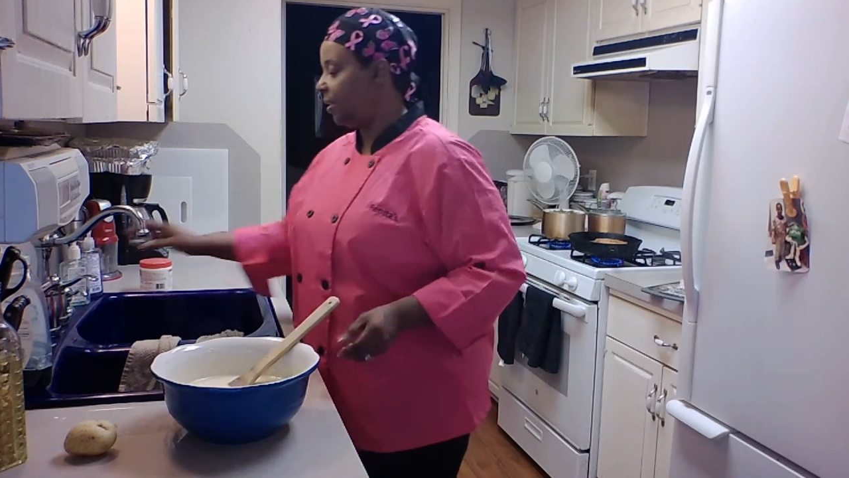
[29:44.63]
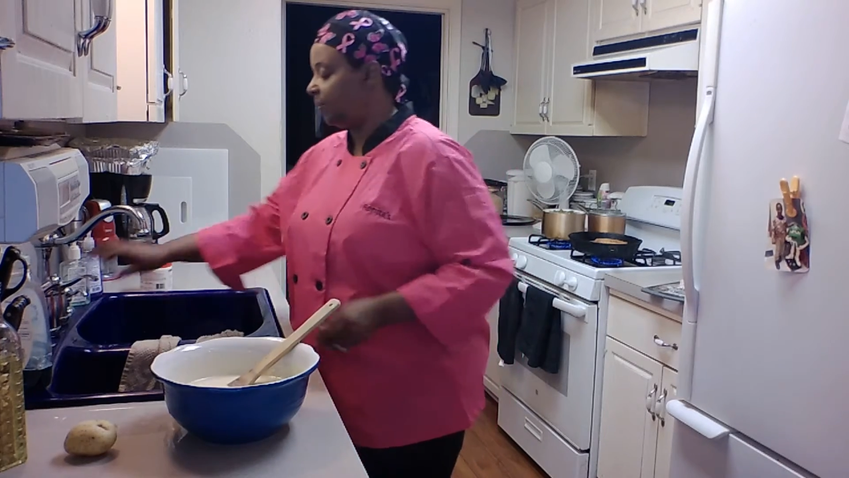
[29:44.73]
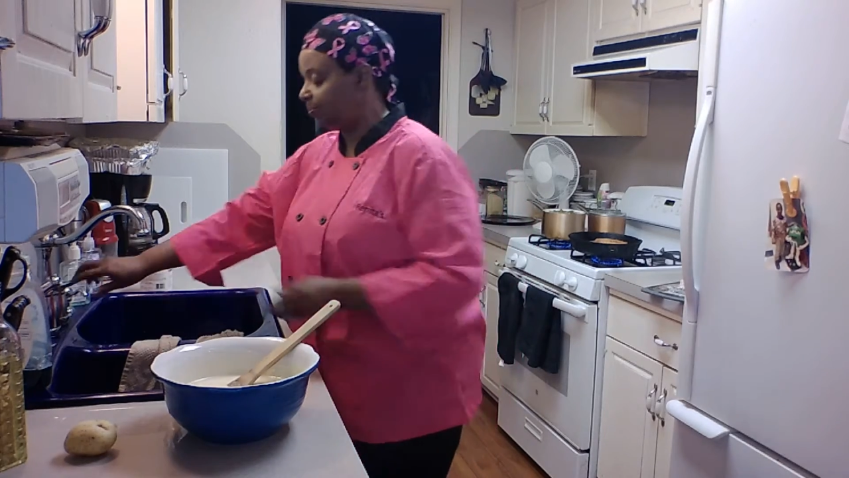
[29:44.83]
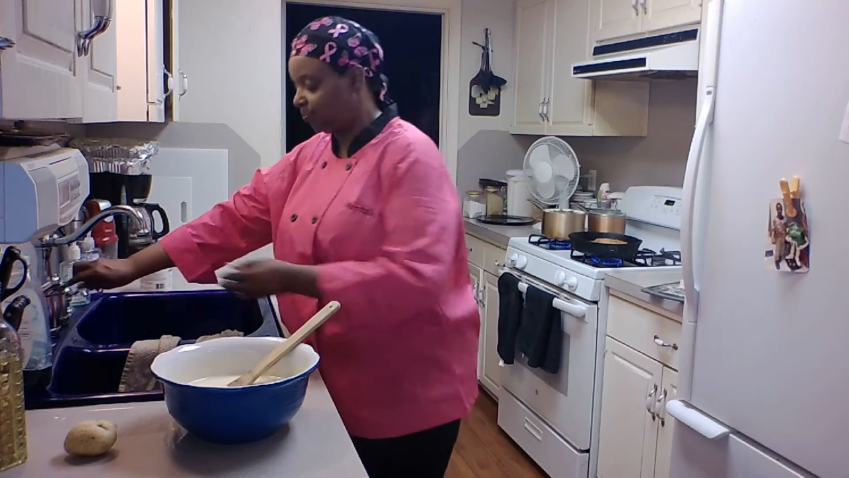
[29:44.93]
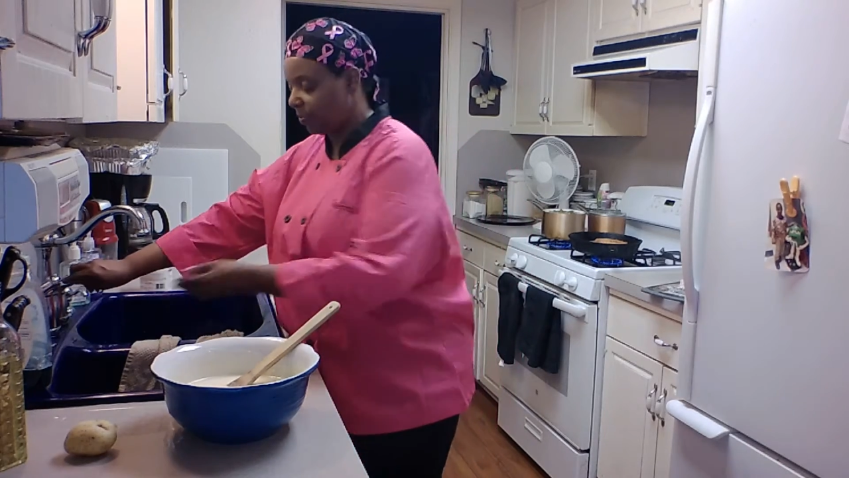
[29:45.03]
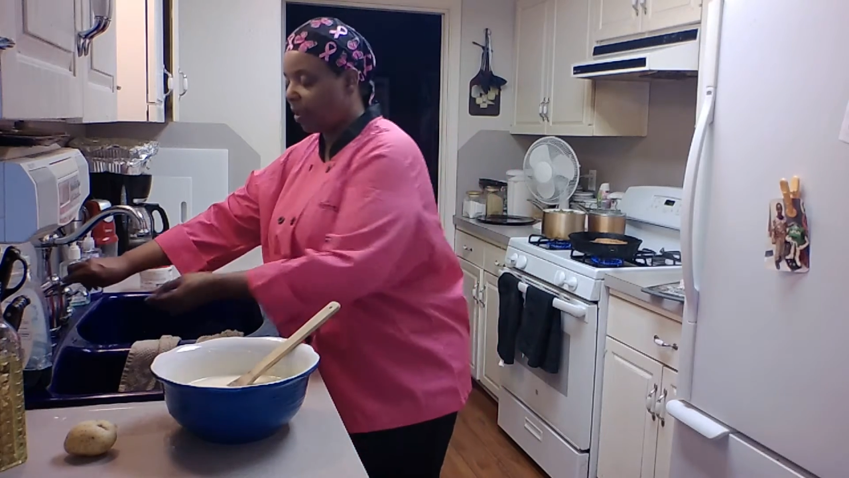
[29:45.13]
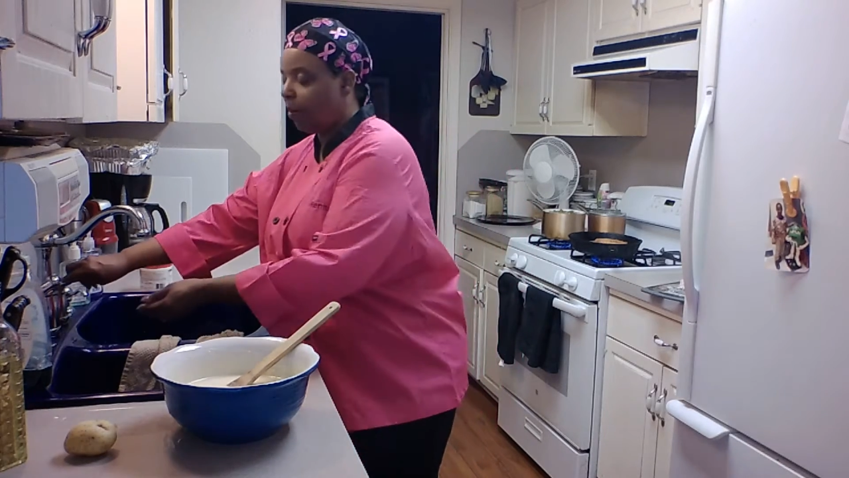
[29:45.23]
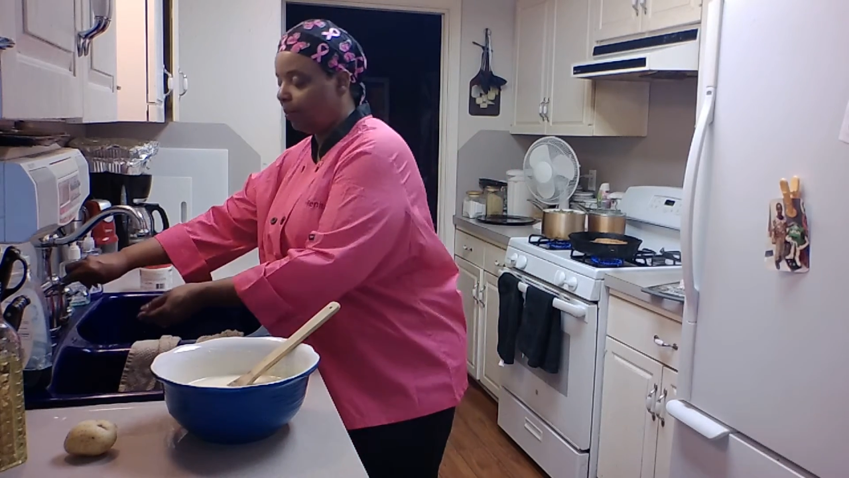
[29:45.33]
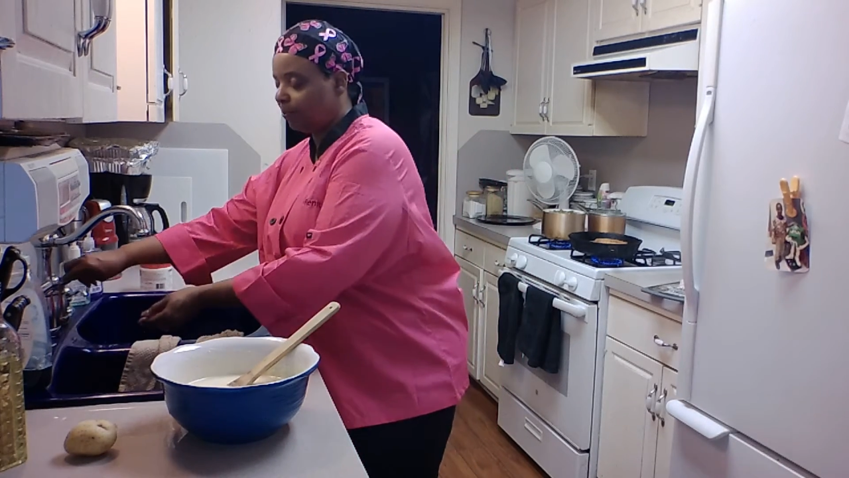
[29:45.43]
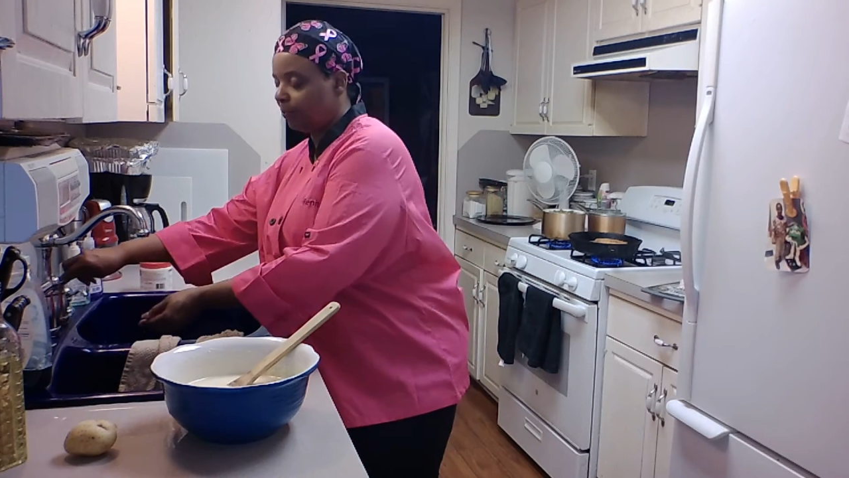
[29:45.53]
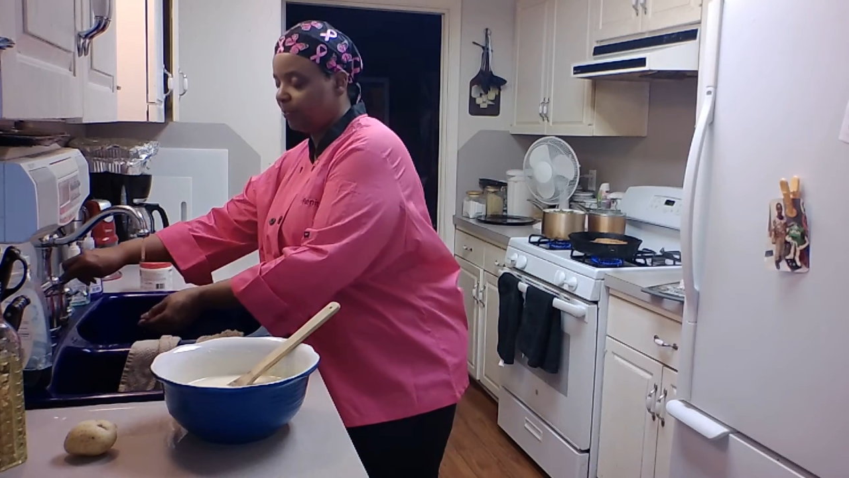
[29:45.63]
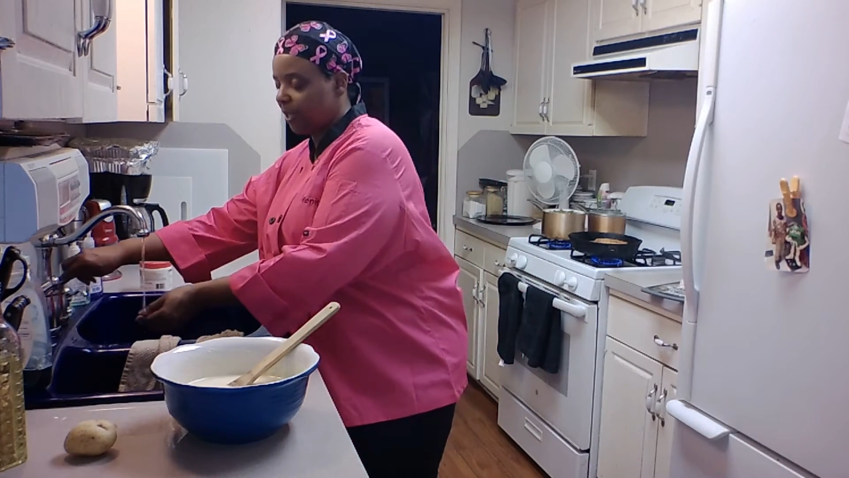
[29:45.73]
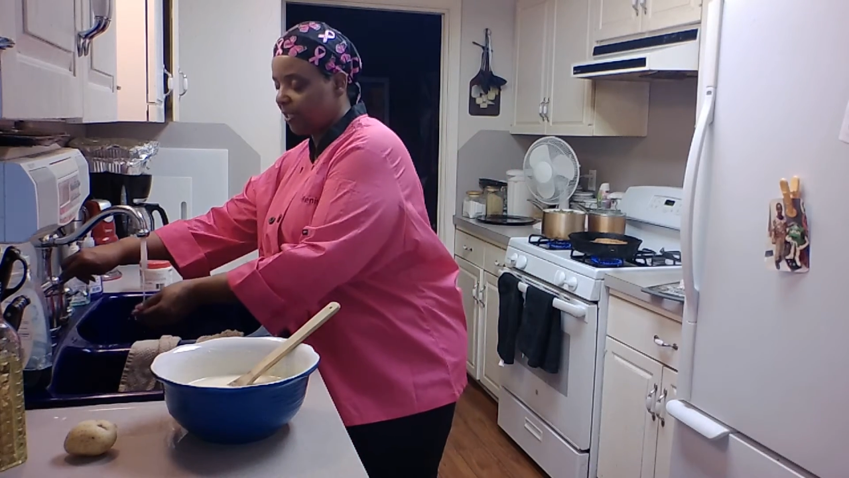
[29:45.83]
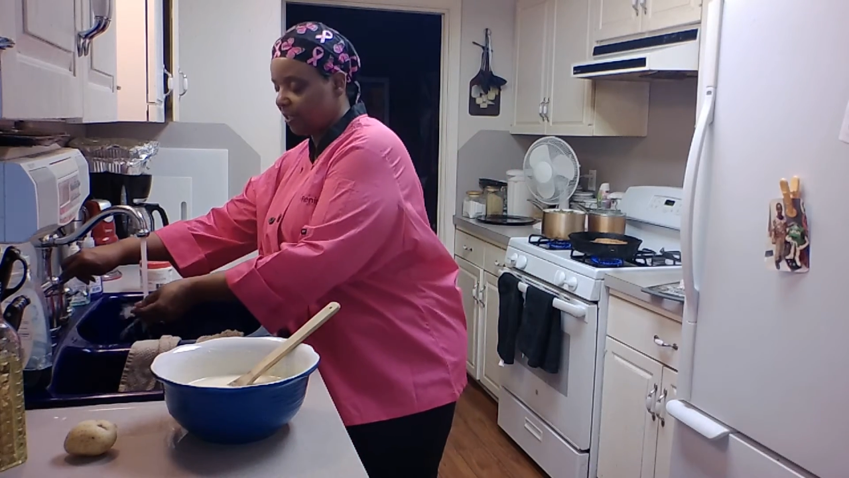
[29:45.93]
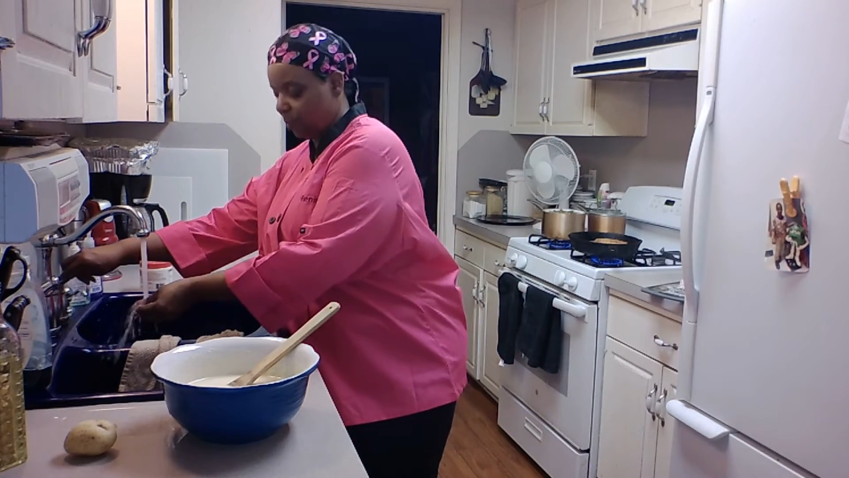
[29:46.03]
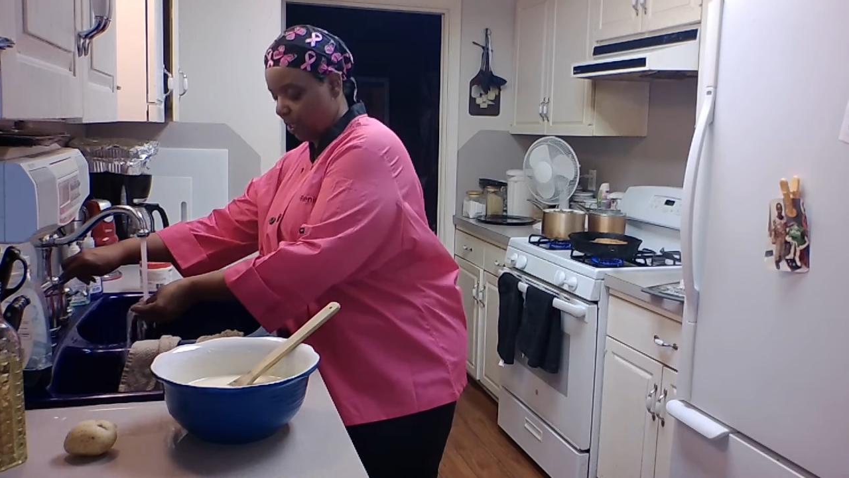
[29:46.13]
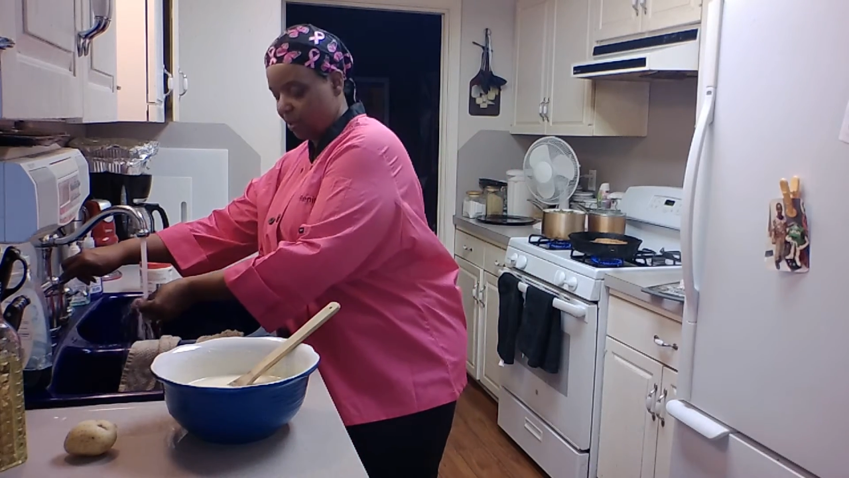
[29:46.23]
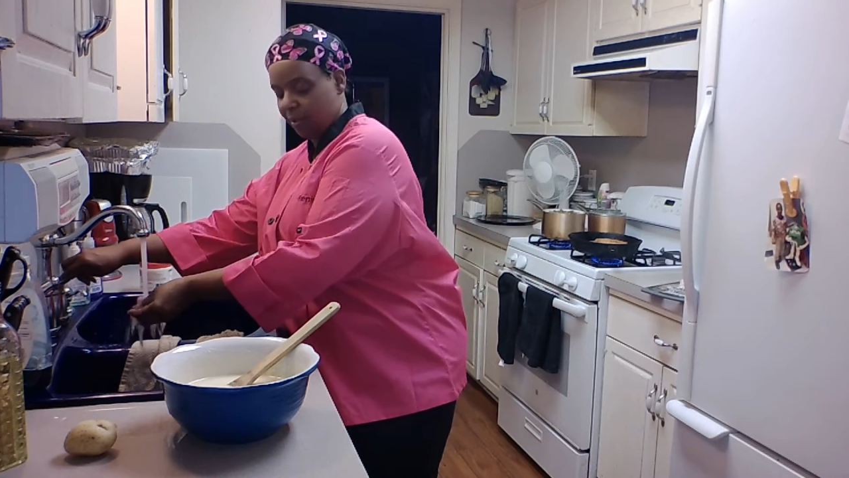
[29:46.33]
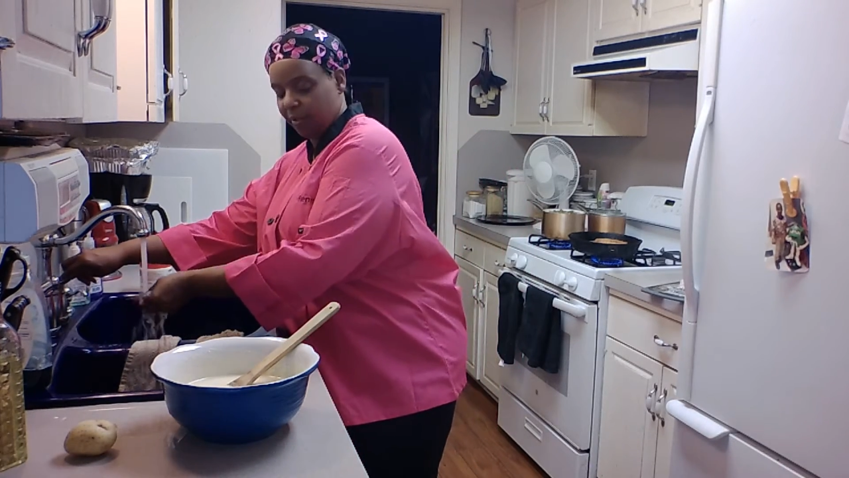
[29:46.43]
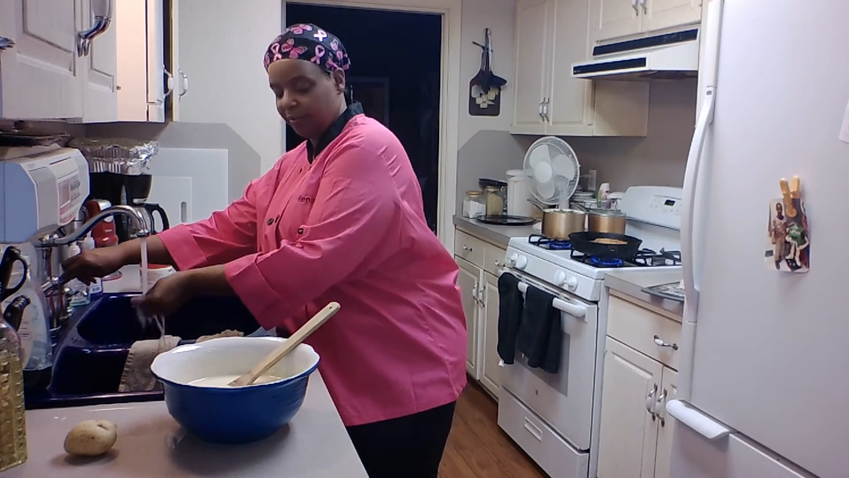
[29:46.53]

it. That's sweet enough.